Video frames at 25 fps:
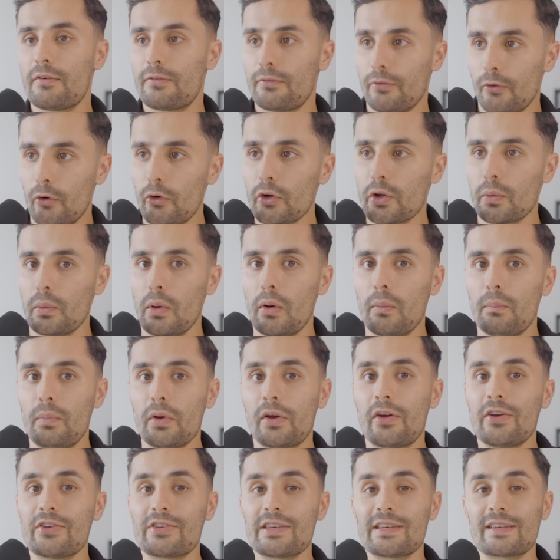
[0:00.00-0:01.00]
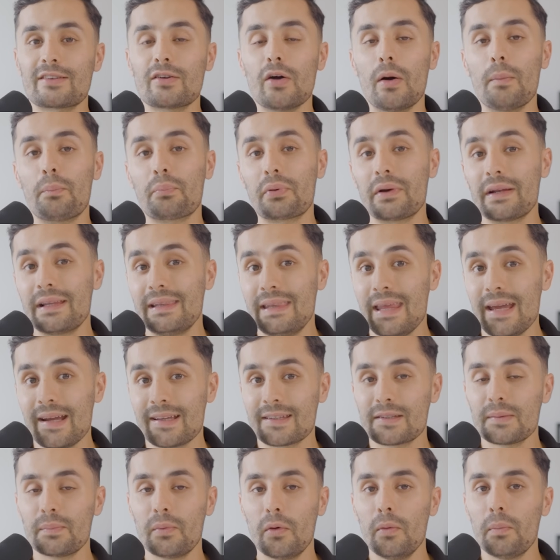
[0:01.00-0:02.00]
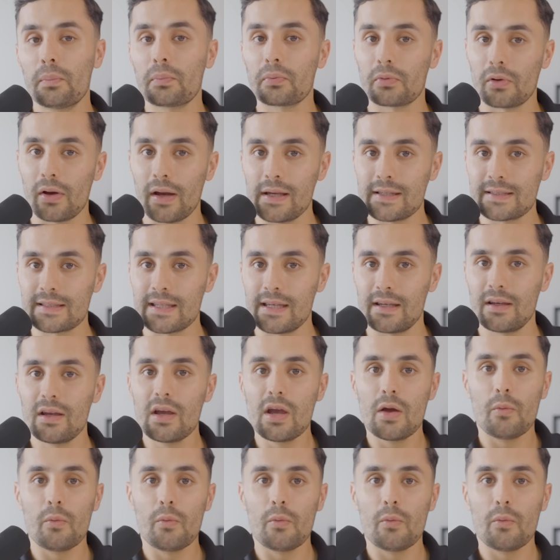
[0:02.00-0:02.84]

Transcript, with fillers: affordable because it's got predictable pricing,